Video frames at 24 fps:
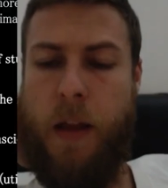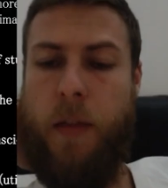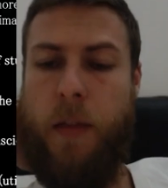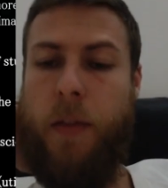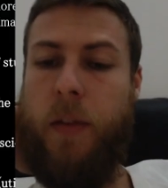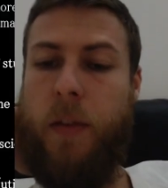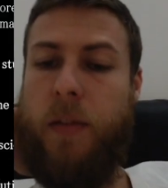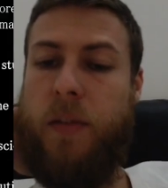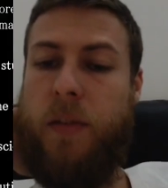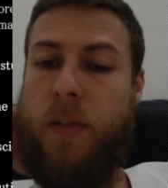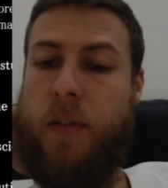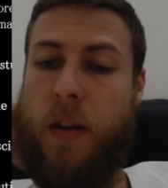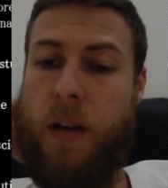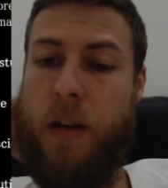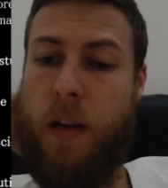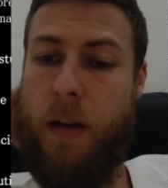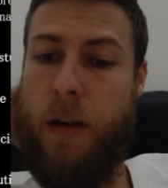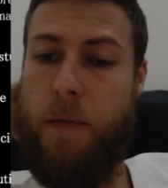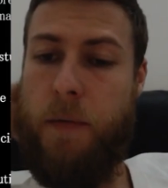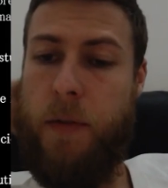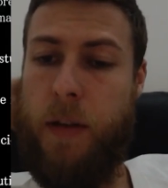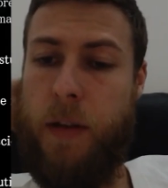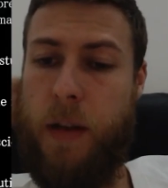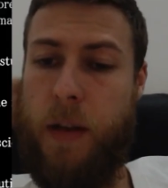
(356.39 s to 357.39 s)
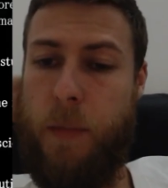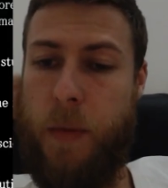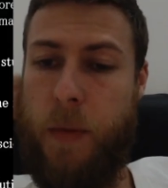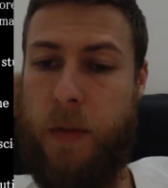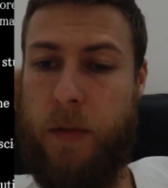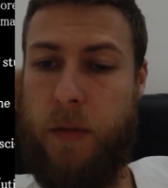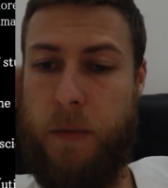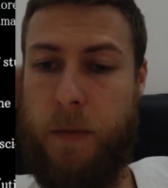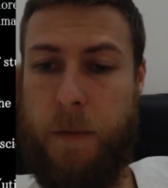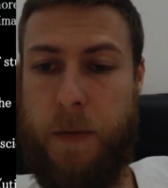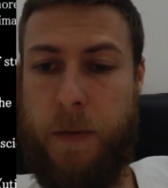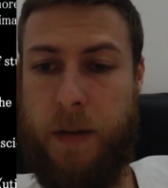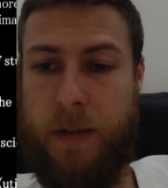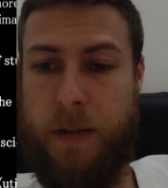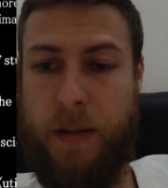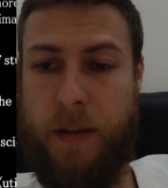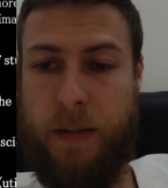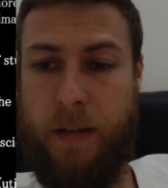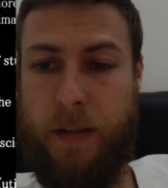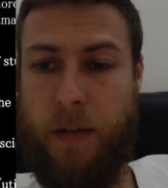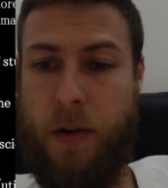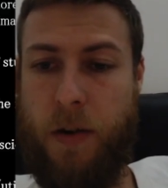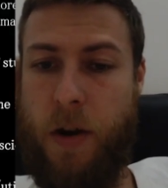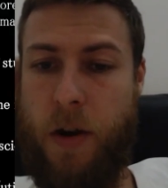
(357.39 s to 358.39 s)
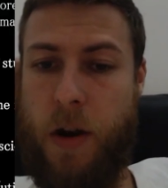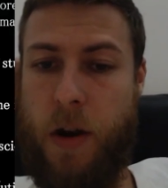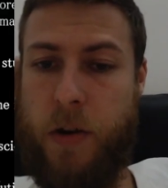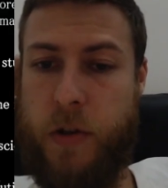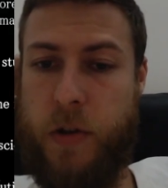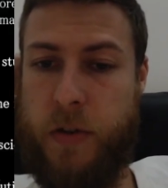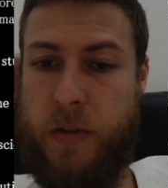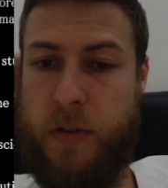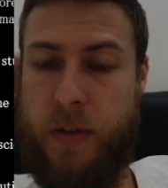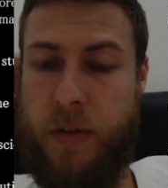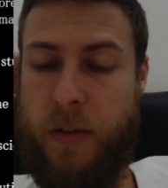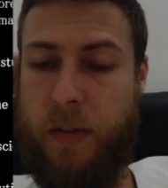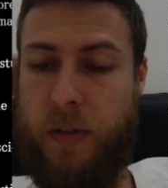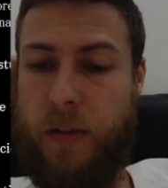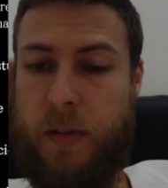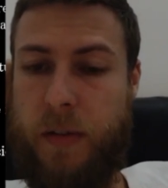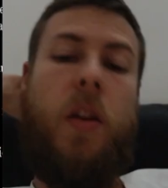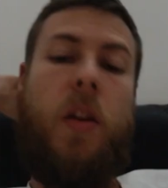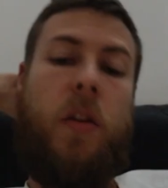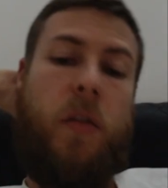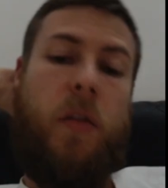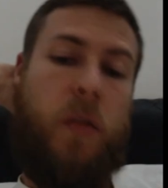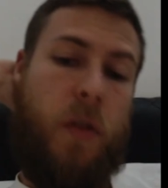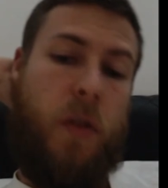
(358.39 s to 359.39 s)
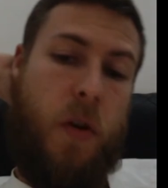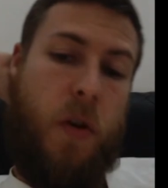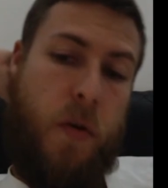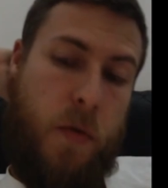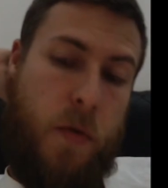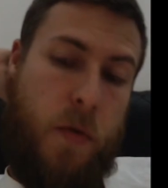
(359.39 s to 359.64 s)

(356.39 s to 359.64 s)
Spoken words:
The study of the limits of physics and consciousness. So